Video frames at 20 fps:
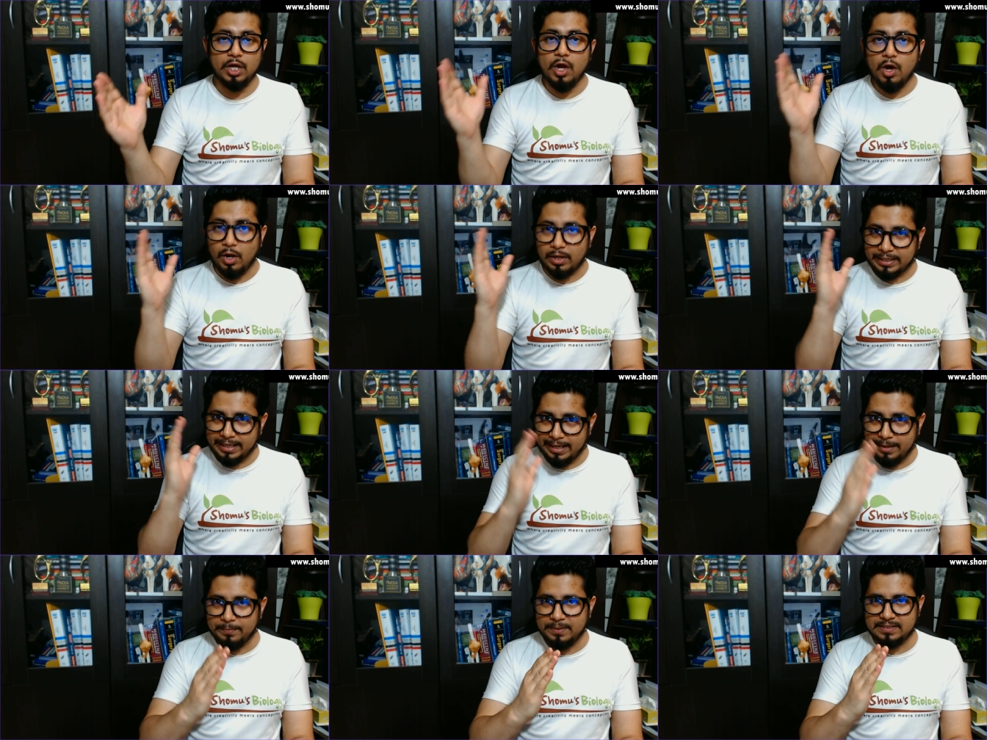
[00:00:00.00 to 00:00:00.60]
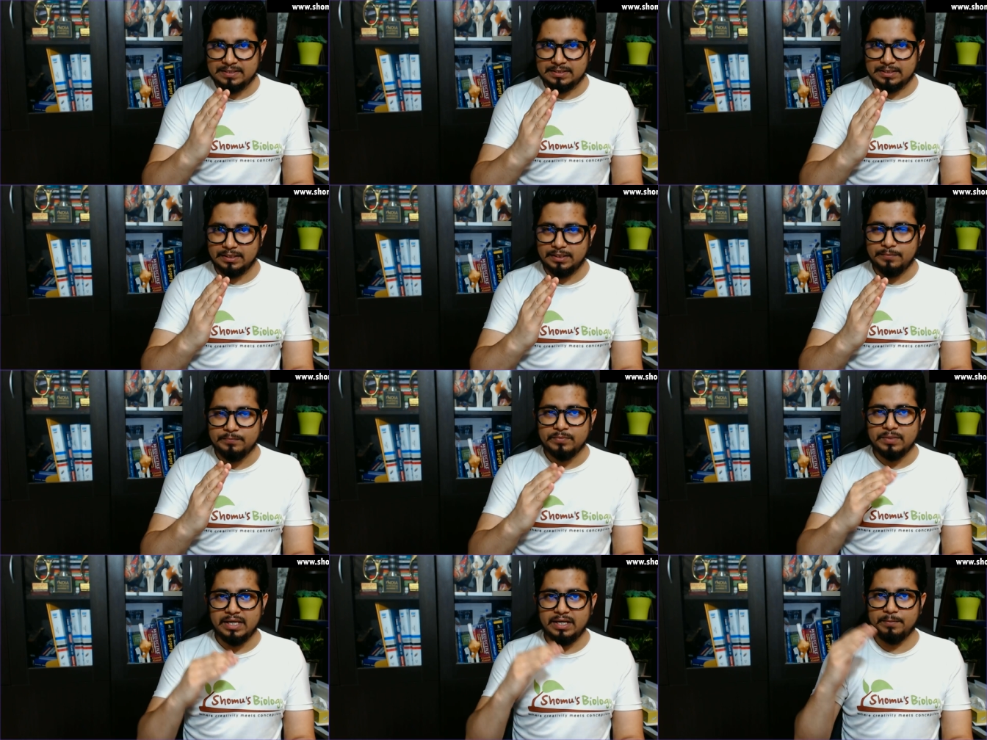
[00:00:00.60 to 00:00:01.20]
or MSc
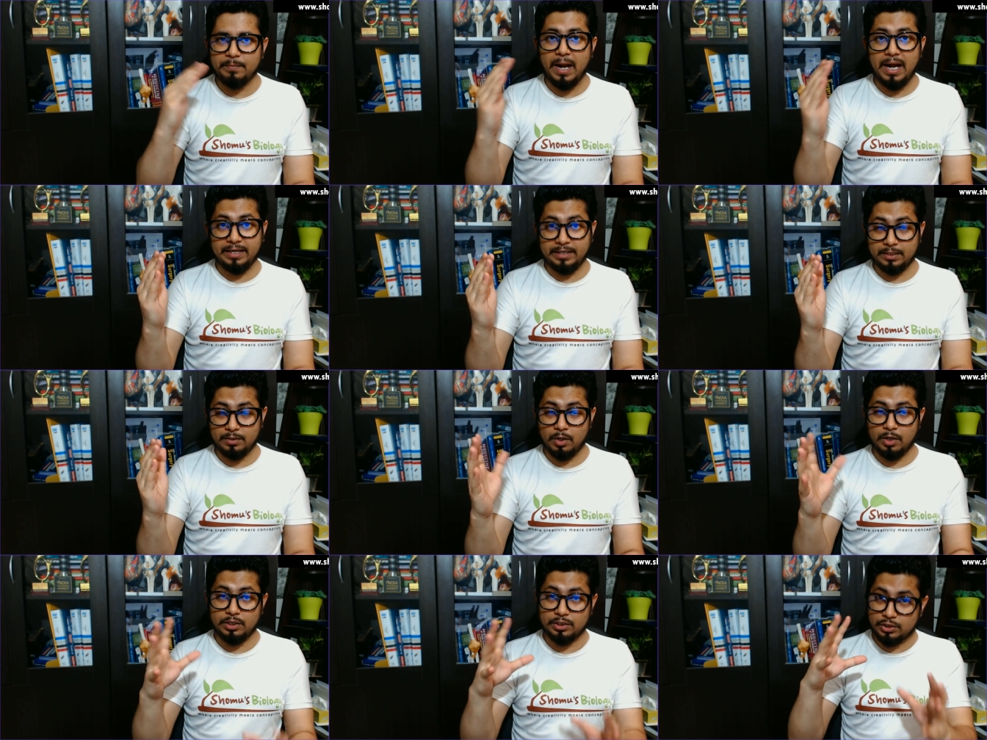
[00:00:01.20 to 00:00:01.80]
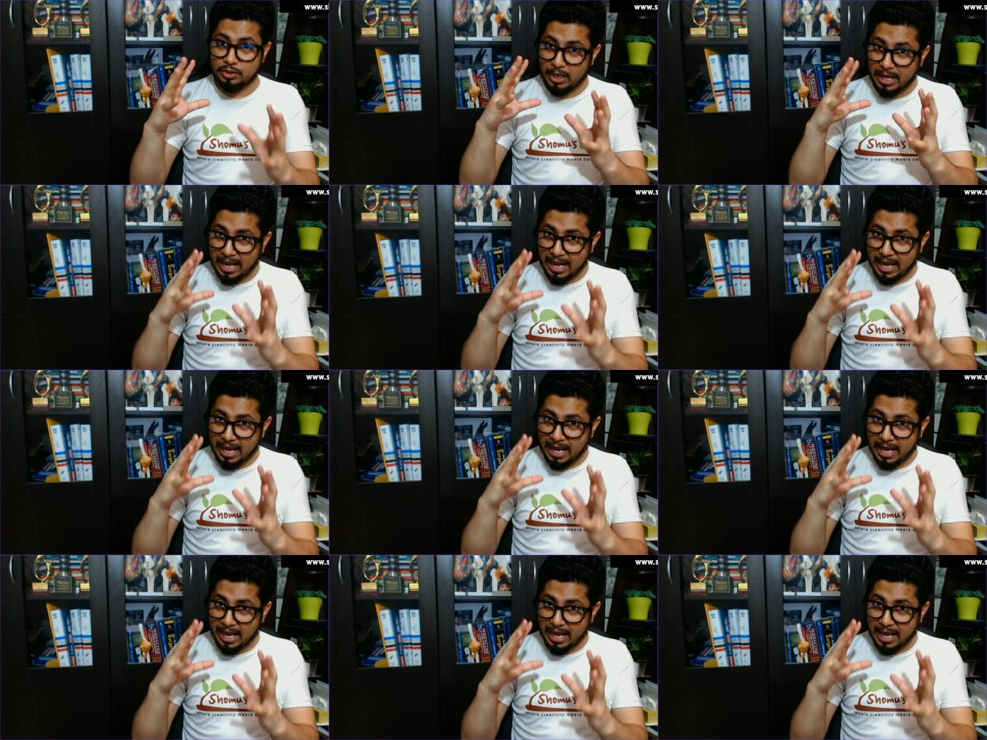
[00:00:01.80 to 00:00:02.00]
in biotechnology.